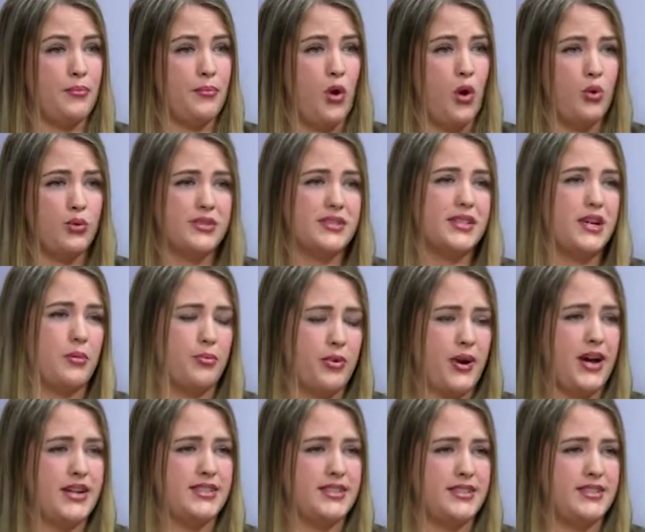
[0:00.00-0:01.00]
wholesale
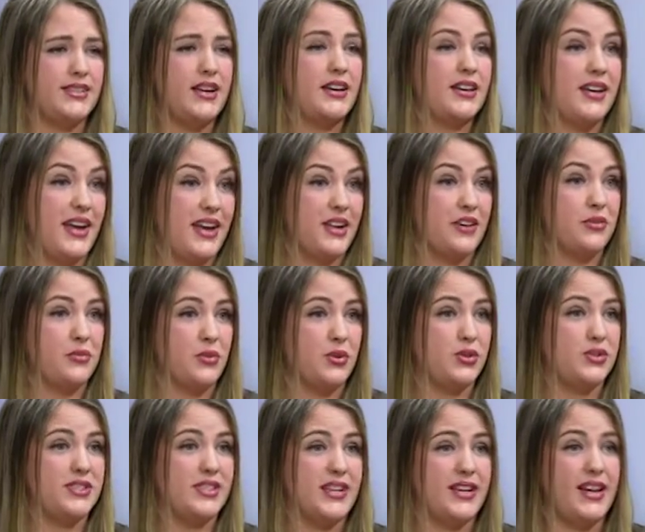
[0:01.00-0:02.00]
prices on
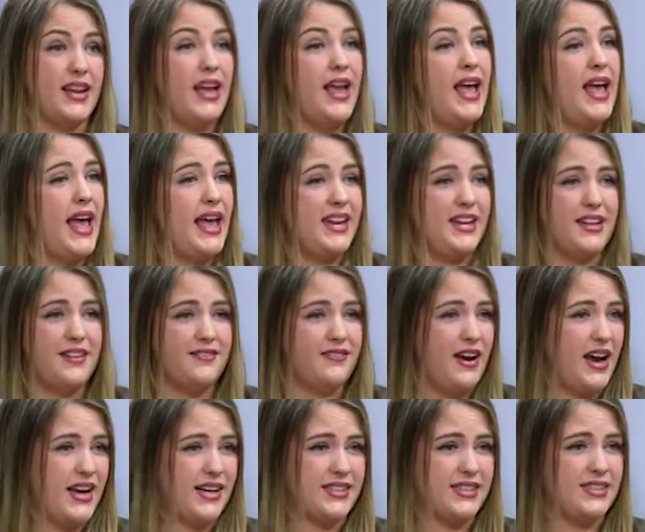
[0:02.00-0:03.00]
annuals, and any
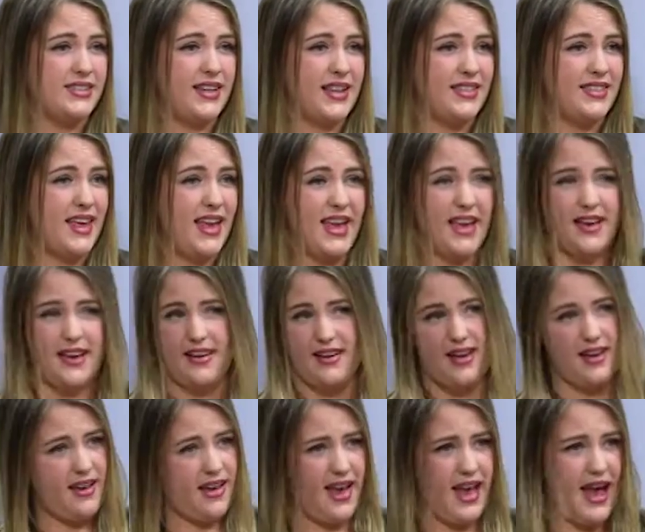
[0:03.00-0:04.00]
advice that they
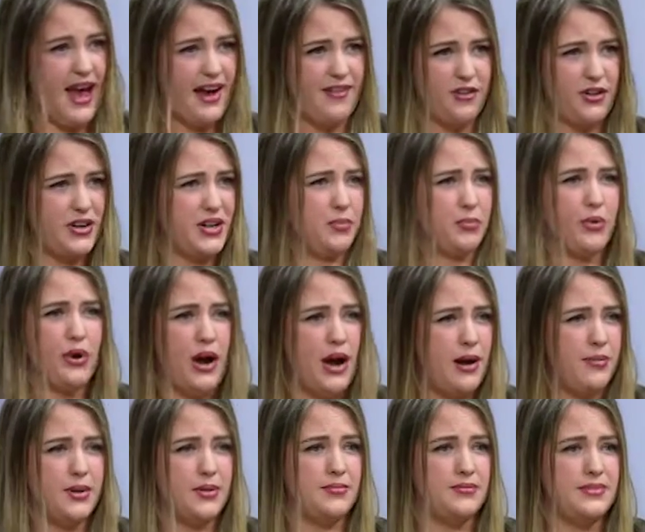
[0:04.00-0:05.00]
have or any
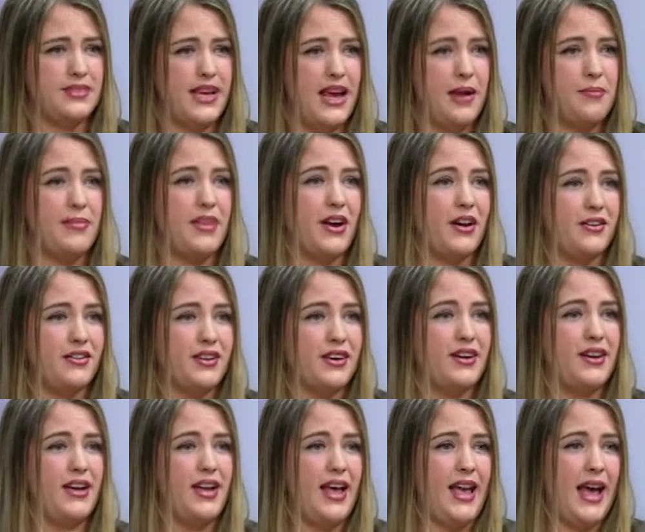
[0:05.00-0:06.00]
problems, I'm there
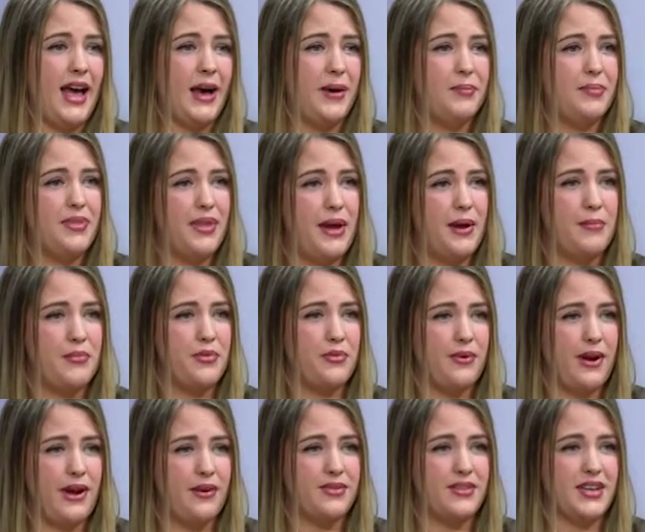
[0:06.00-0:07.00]
to help them
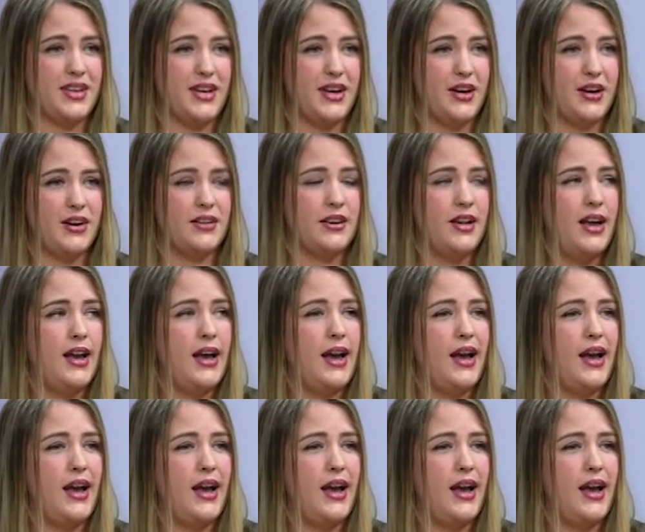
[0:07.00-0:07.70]
throughout the year.